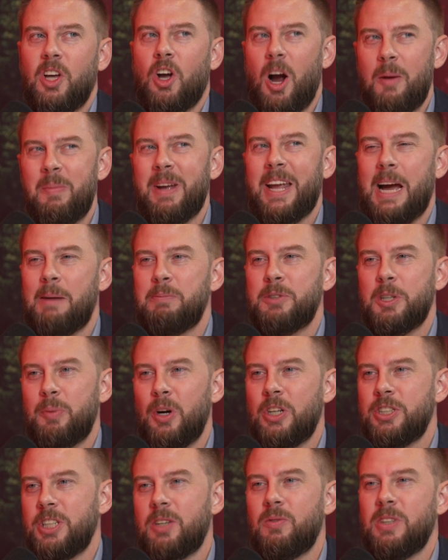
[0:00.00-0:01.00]
carbon capture
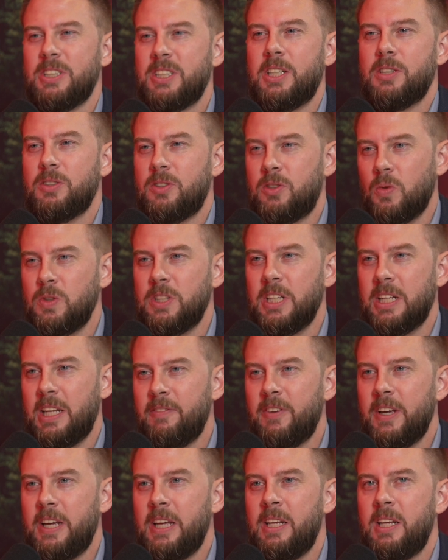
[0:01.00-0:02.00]
project risk is so
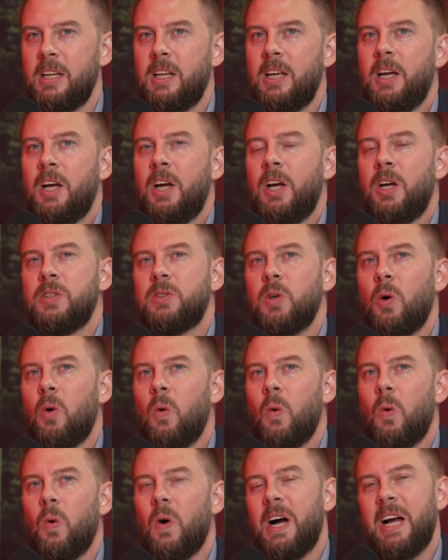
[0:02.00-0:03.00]
significant.
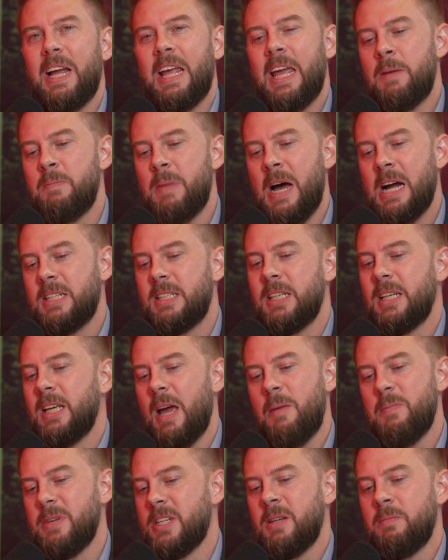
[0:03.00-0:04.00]
So again, back to
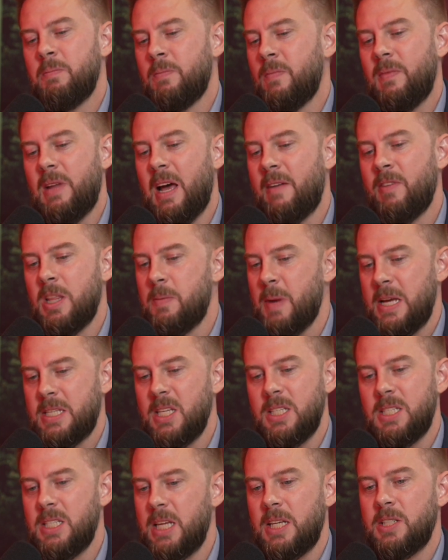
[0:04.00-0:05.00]
Edmonton having the best
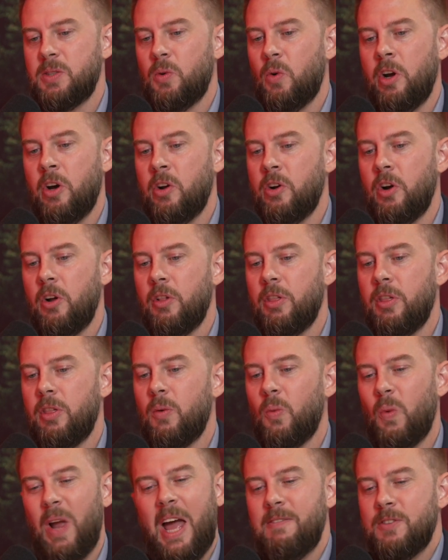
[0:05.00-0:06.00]
CCS story on earth,
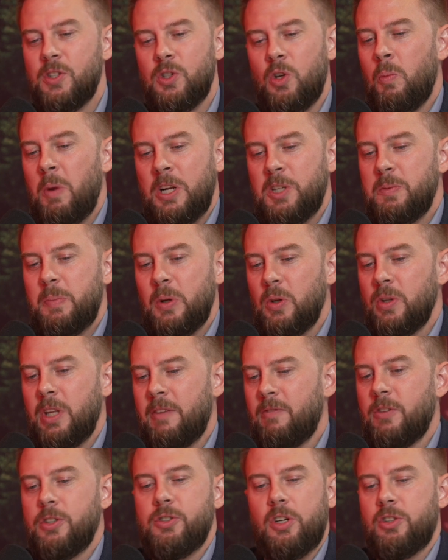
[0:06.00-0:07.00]
we have so much built
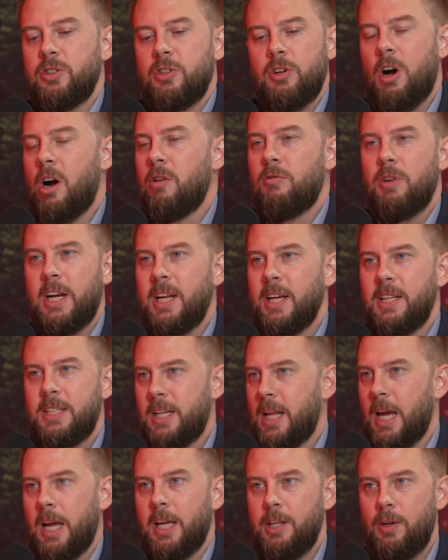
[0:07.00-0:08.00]
infrastructure already
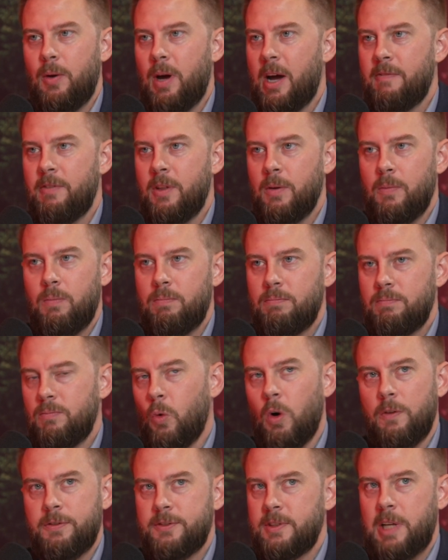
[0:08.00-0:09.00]
today. You have the
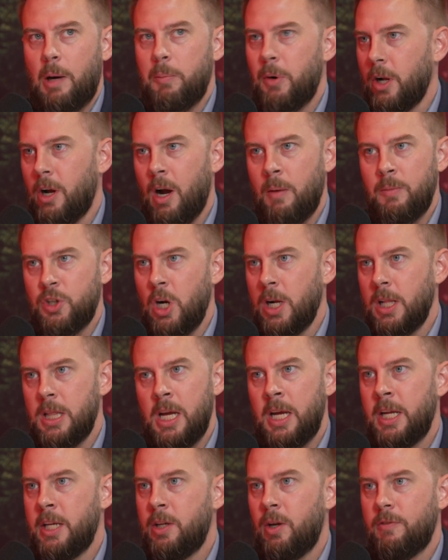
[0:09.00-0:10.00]
Wolf's Alberta Carbon Trunk
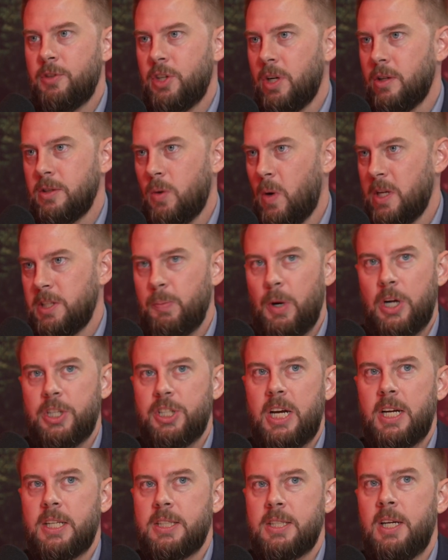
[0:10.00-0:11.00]
Line, you have Shell's Quest
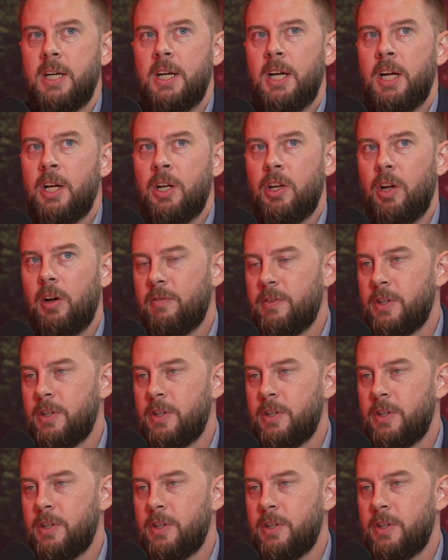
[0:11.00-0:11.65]
project, you have